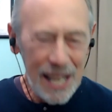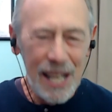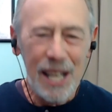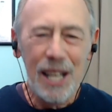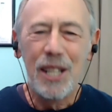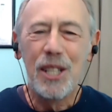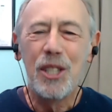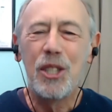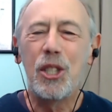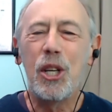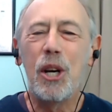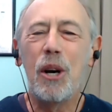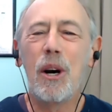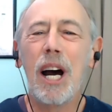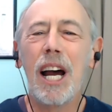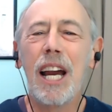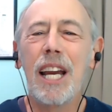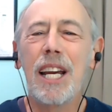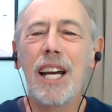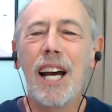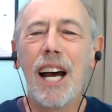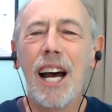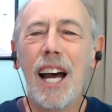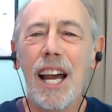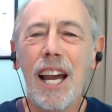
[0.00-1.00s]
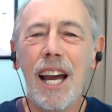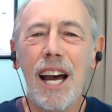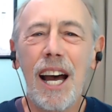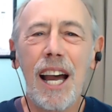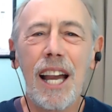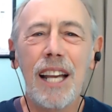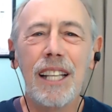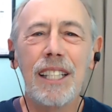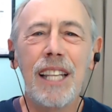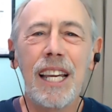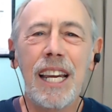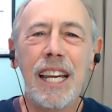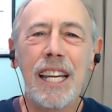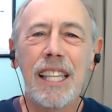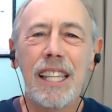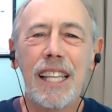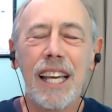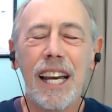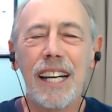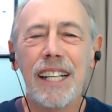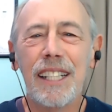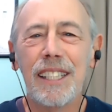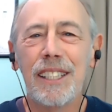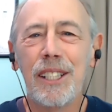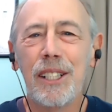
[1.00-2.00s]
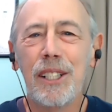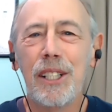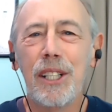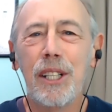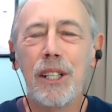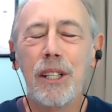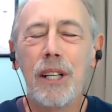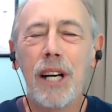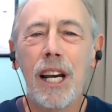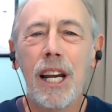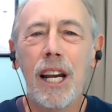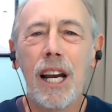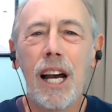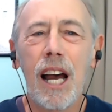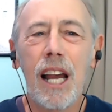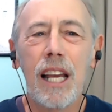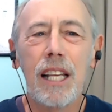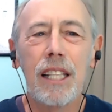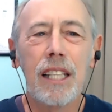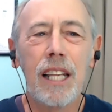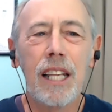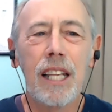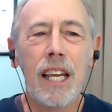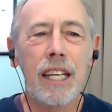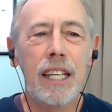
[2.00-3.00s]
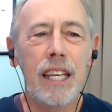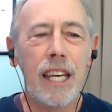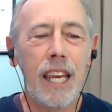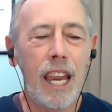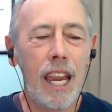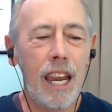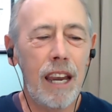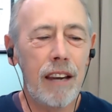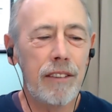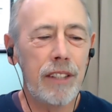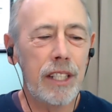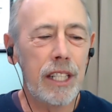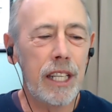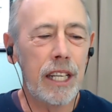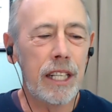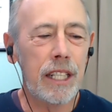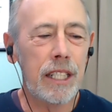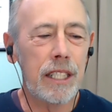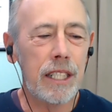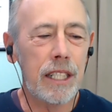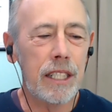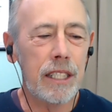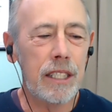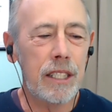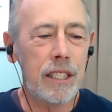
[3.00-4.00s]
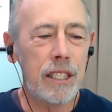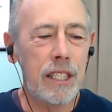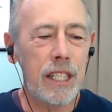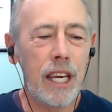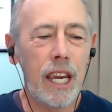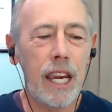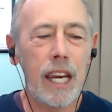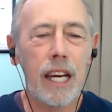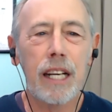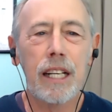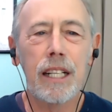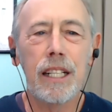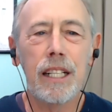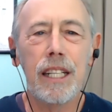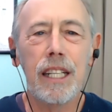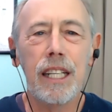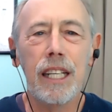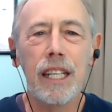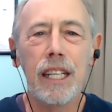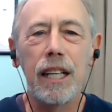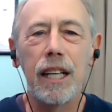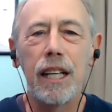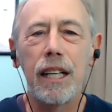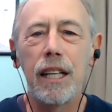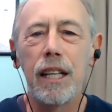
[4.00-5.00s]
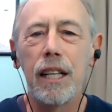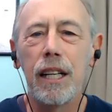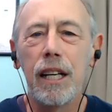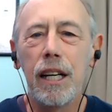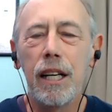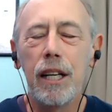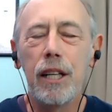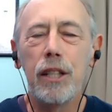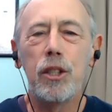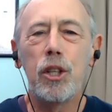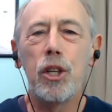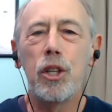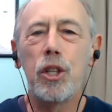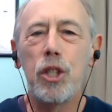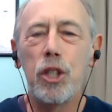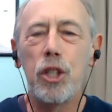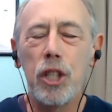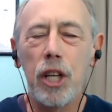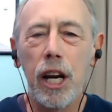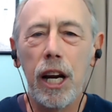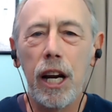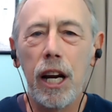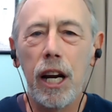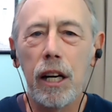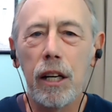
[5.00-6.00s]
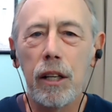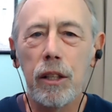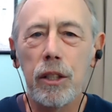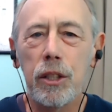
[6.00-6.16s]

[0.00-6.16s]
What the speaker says: so I like that. I like having a technique to share,